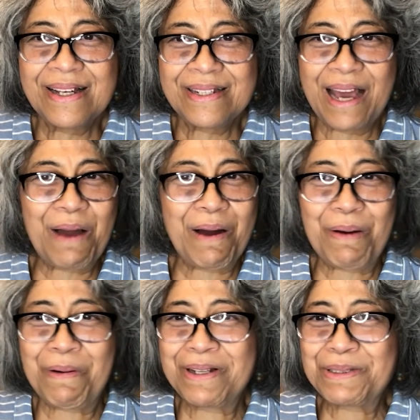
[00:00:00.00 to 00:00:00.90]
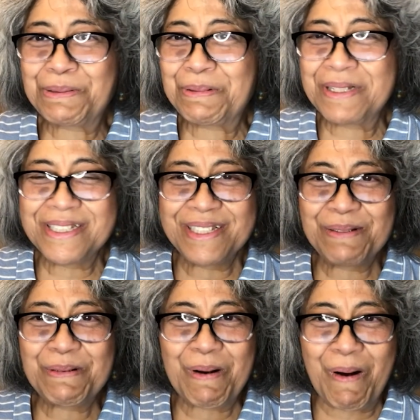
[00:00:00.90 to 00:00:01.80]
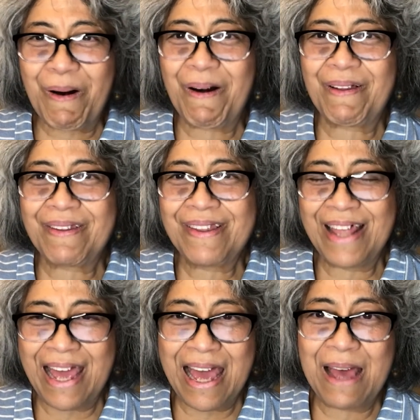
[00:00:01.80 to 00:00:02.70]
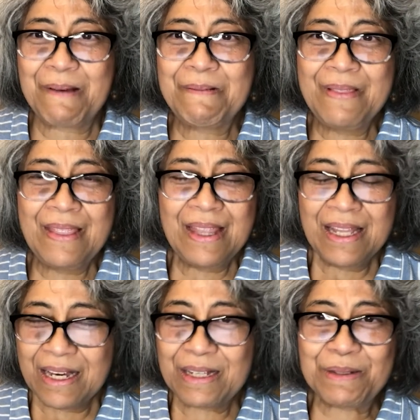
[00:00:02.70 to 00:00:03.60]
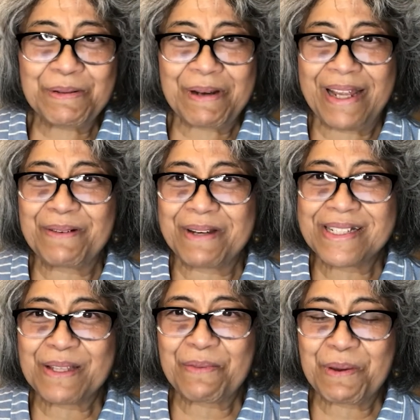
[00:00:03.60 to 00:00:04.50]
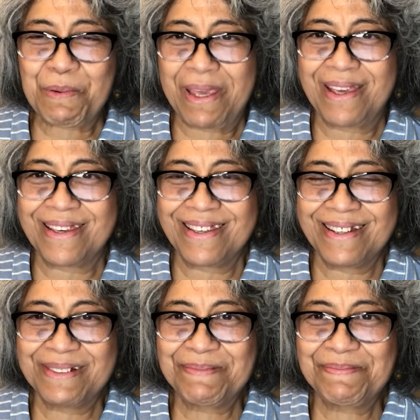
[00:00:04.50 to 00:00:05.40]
Now I want to wish you all have a great rest of the week.